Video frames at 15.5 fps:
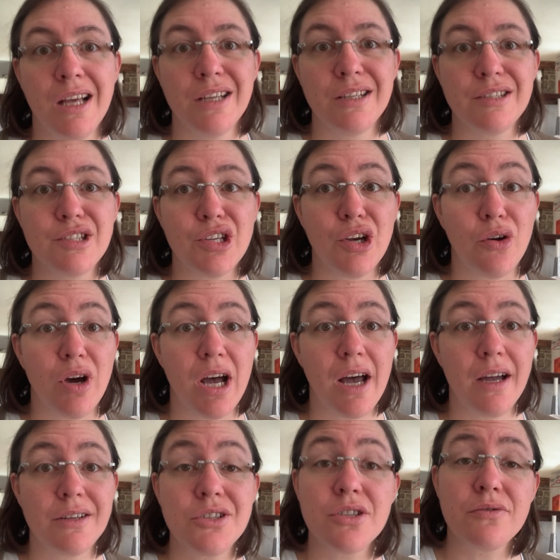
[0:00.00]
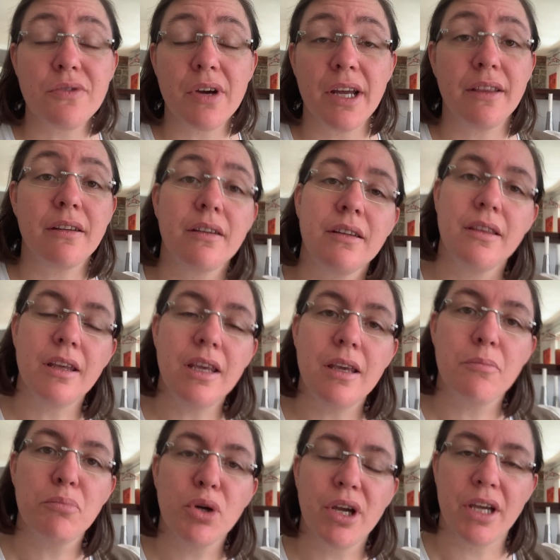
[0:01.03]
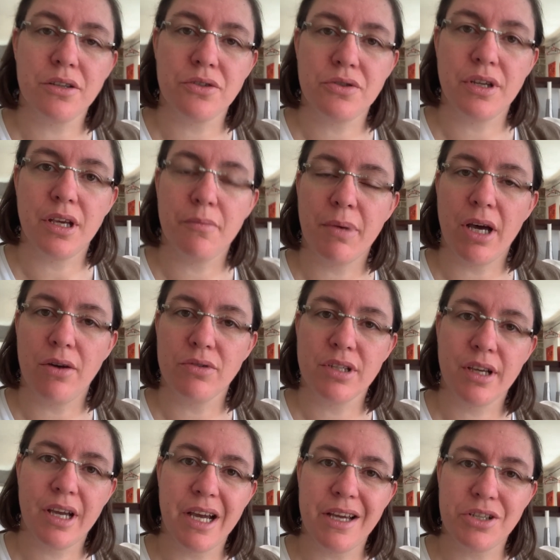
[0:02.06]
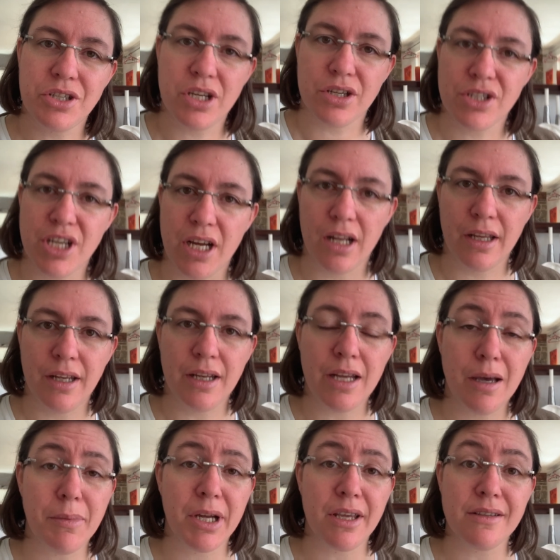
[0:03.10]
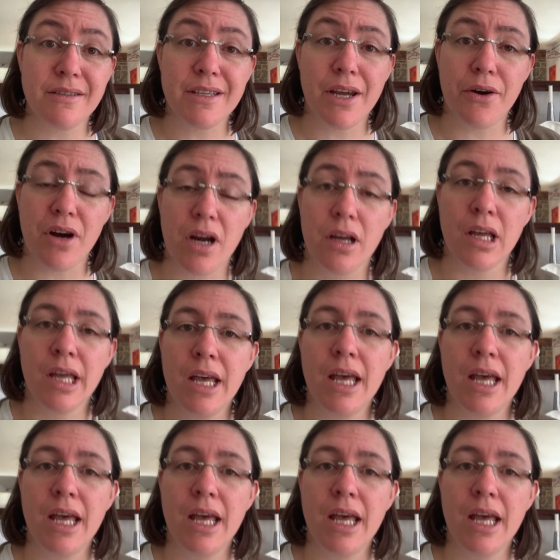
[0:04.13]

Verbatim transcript: So I just read the book entry about Kasha Jacqueline Nabagesera,